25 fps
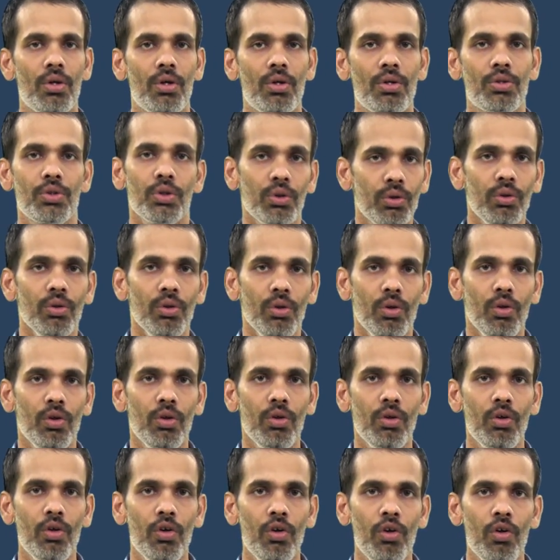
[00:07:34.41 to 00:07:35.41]
So,
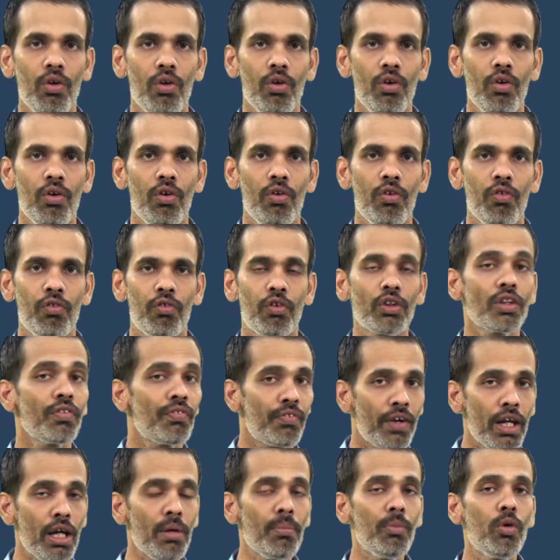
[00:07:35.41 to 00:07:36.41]
for the
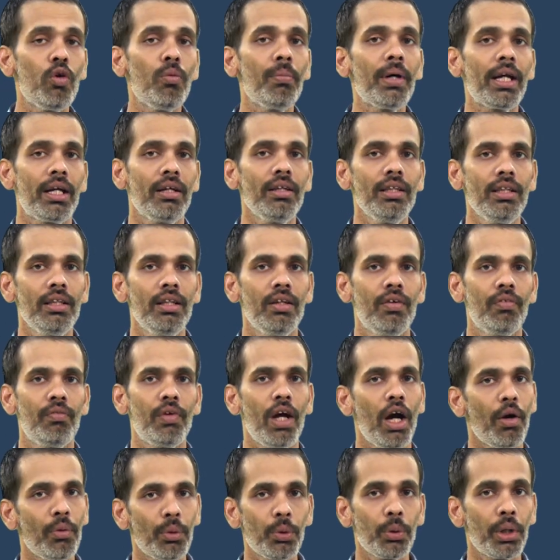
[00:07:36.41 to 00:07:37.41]
free movement we
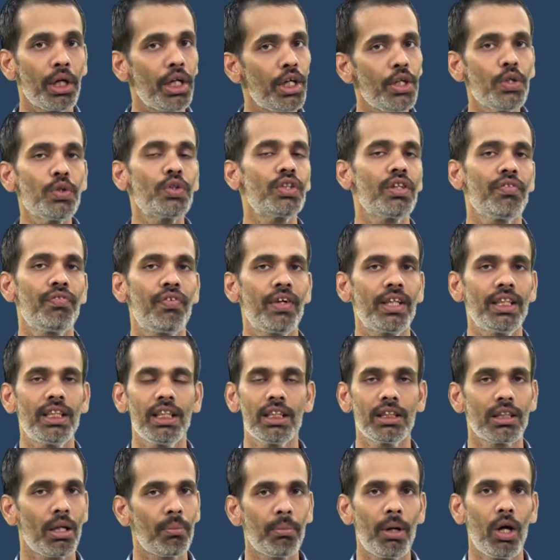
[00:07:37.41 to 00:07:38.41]
have to reduce the
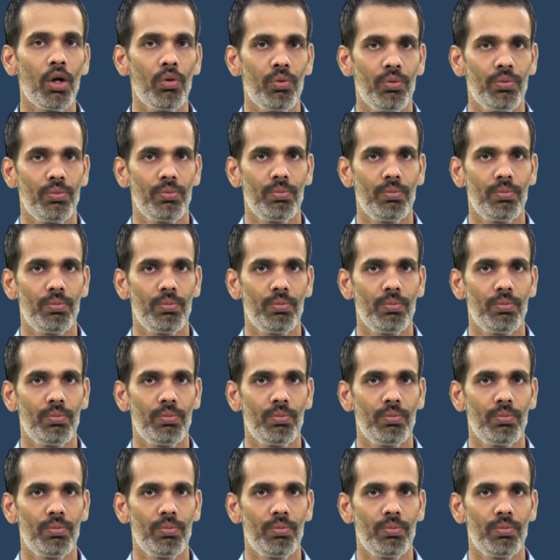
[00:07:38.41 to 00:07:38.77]
friction somehow.